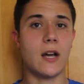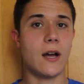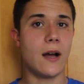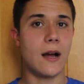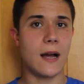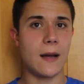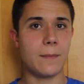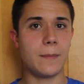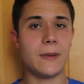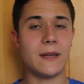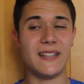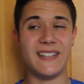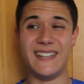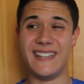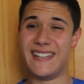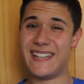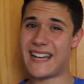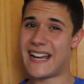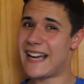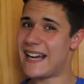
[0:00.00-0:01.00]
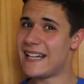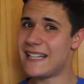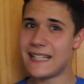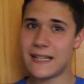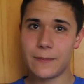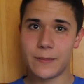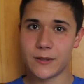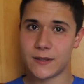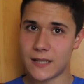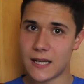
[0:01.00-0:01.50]
top
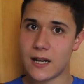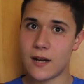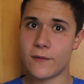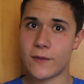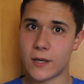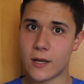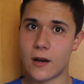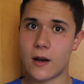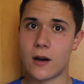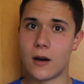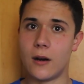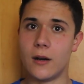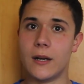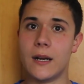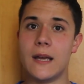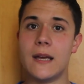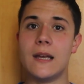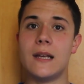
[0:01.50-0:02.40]
90% of the card